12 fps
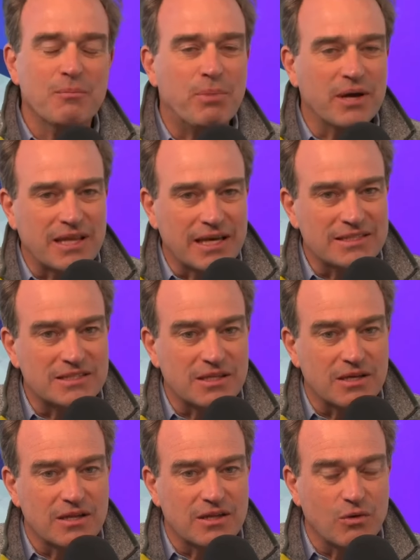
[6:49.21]
But that's
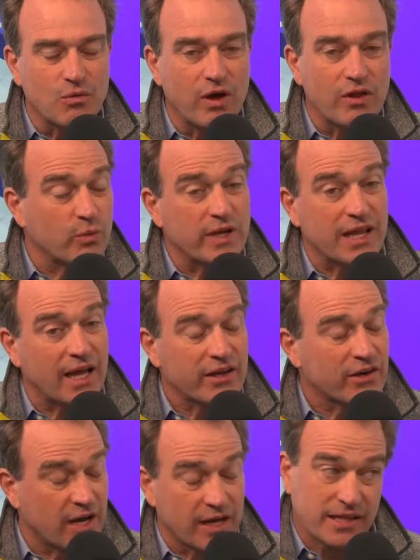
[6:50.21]
the, whether we like it
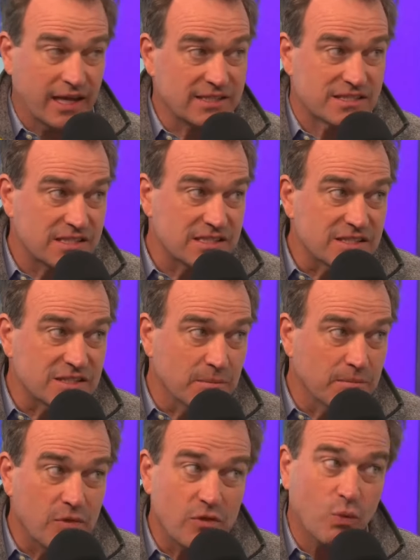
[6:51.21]
or not, that's the
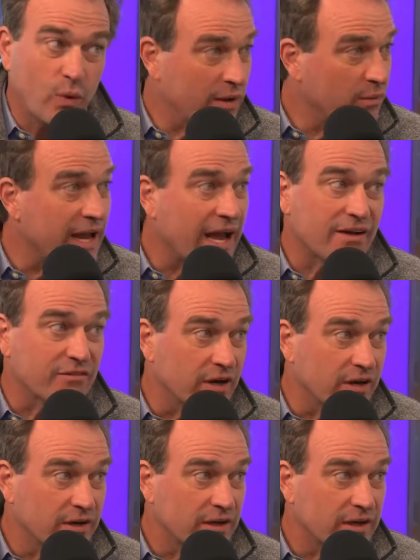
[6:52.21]
system, the way we have that it.
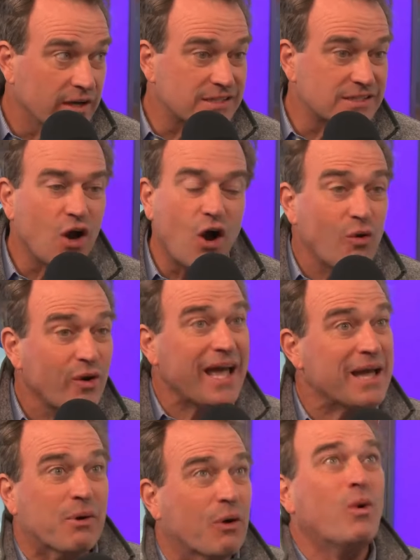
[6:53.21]
system. It's
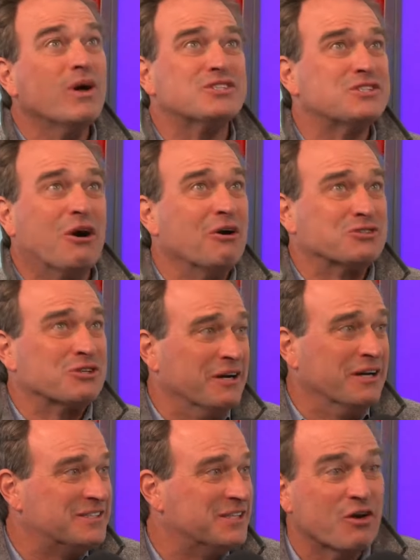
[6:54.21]
okay, but what's the
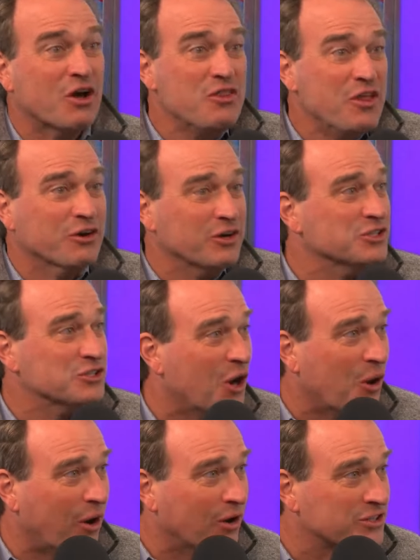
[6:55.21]
alternative? There is
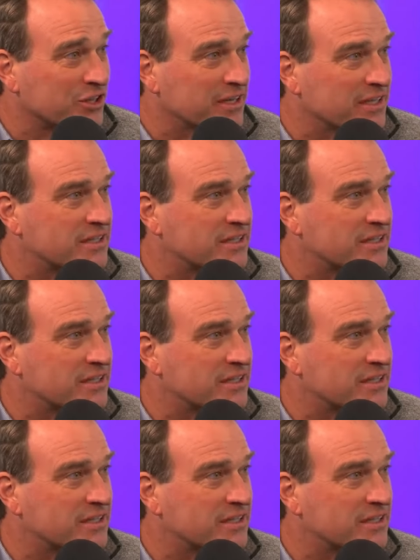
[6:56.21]
no alternative.